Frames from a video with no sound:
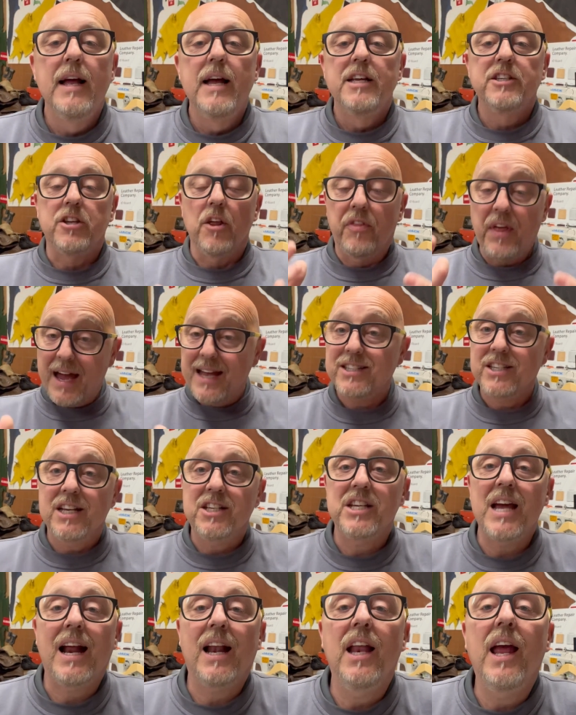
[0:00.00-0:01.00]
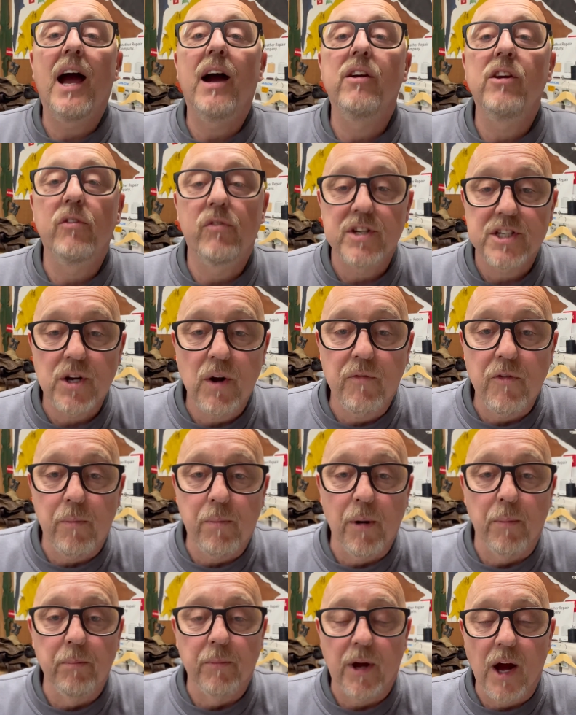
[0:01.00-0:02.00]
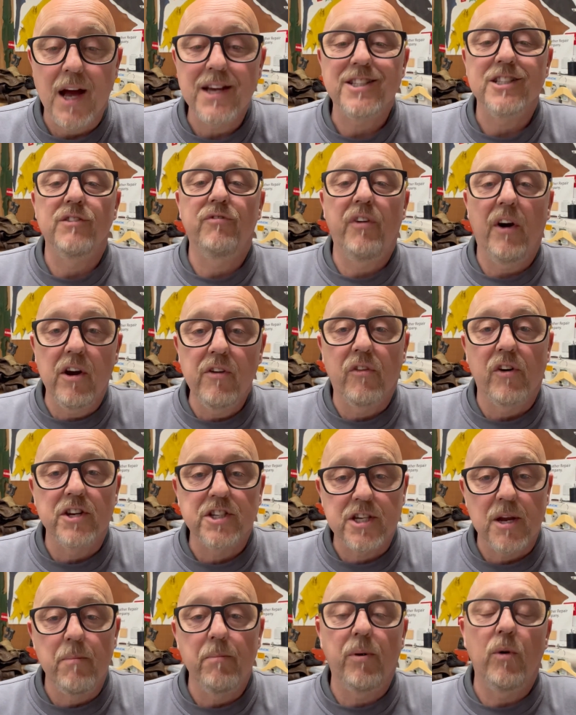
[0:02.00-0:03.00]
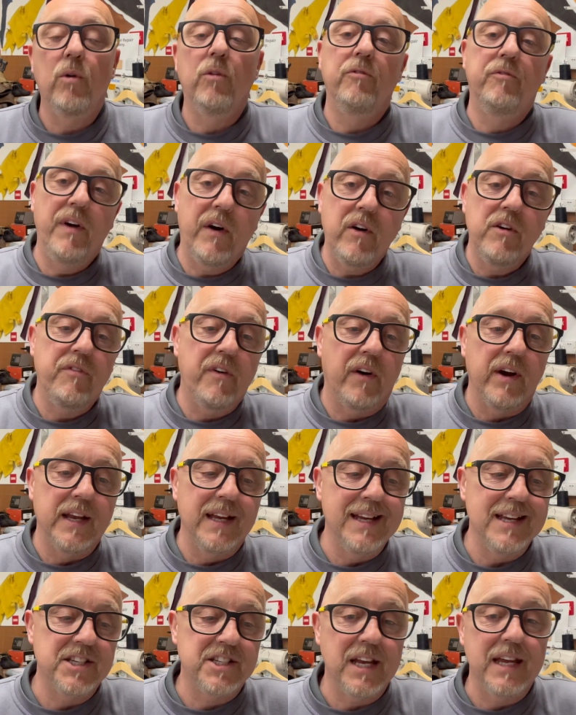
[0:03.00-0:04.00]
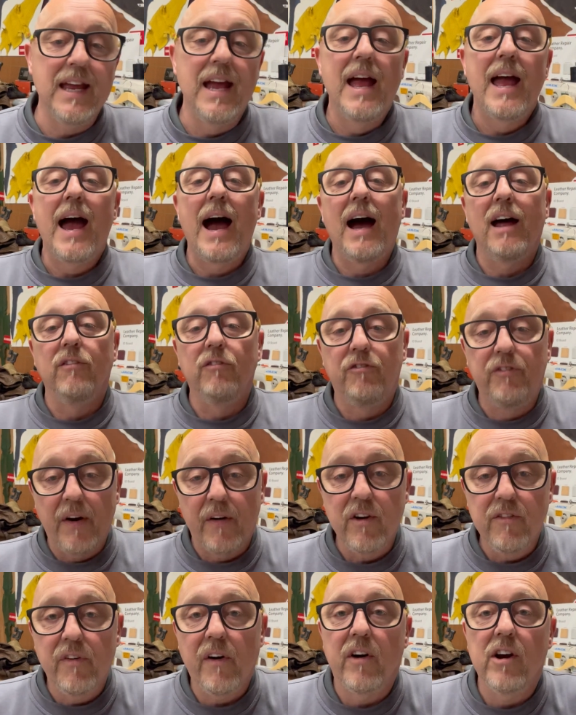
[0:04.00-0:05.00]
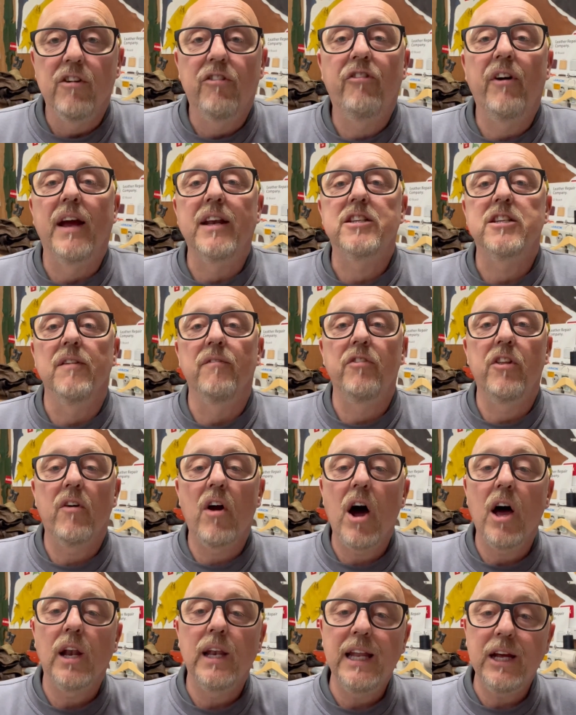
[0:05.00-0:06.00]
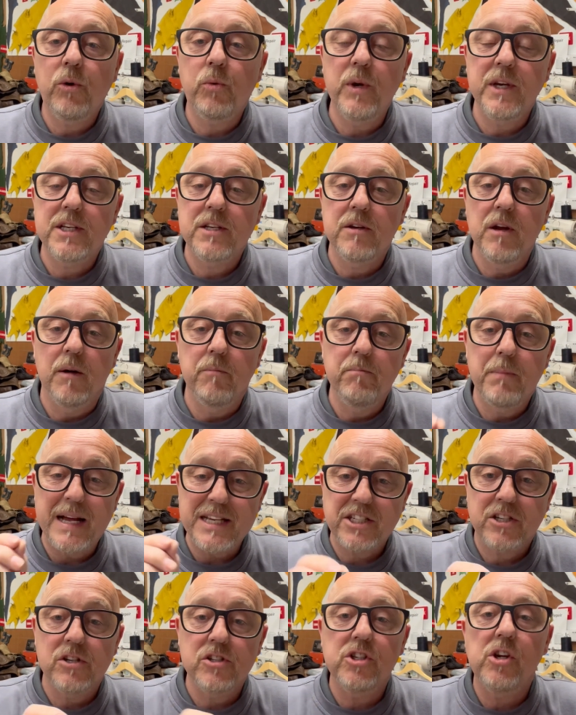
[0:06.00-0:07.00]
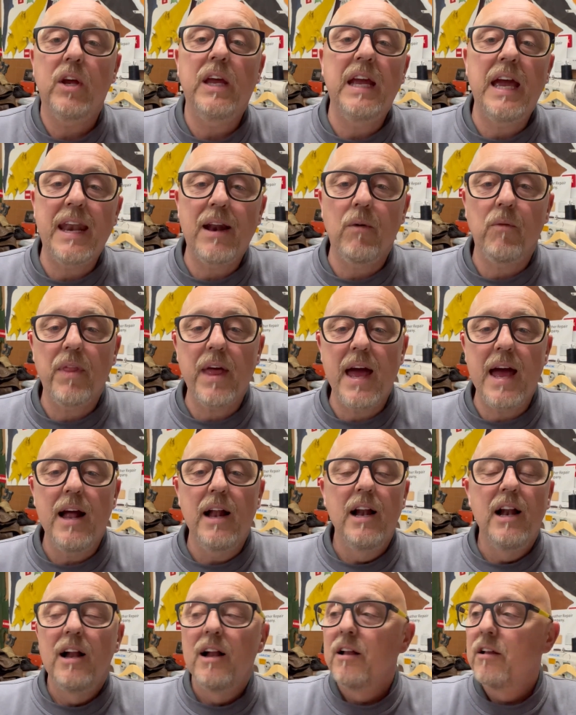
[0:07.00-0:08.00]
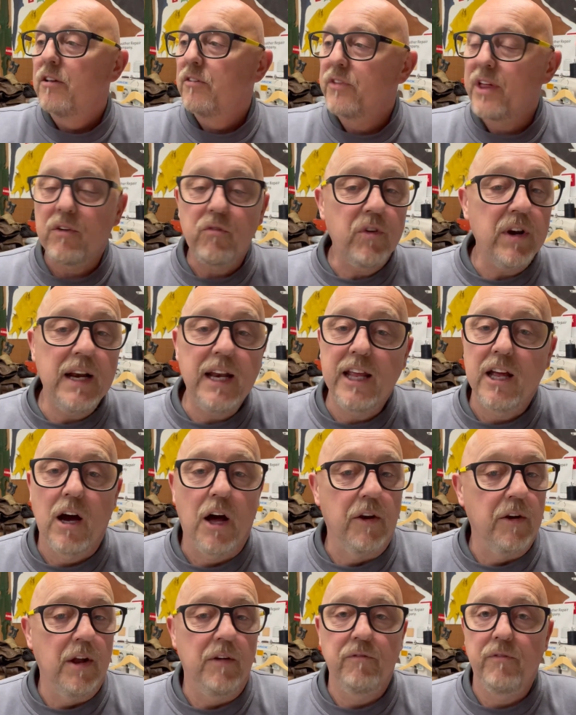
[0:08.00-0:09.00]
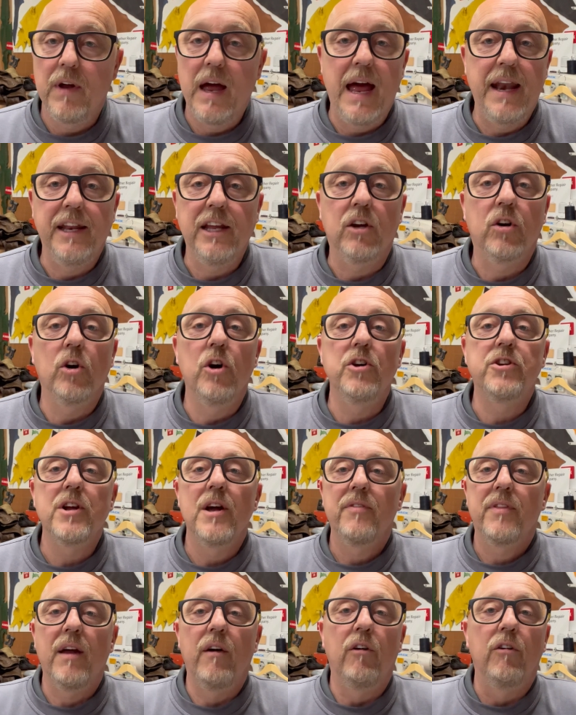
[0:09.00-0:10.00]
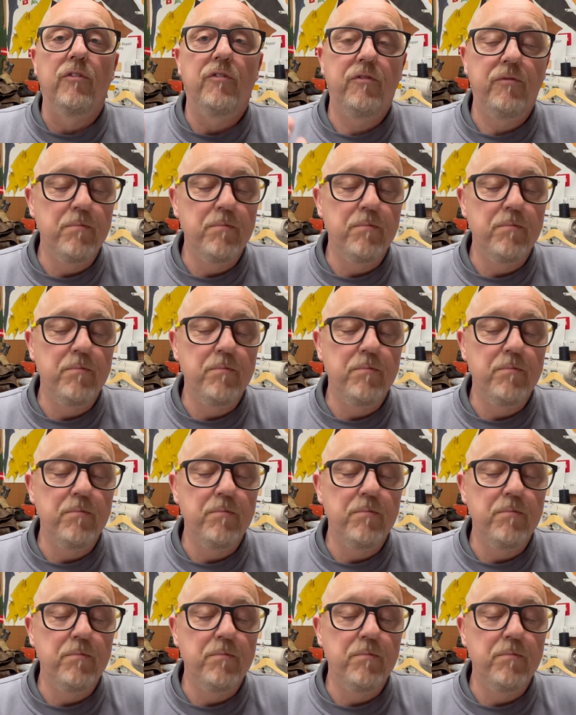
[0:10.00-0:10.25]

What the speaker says: So that is exactly how you resolve the problem, guys. It's very, very simple, very, very easy, and very, very effective. There are liquid maskers you can get out there. They really aren't any good. They're an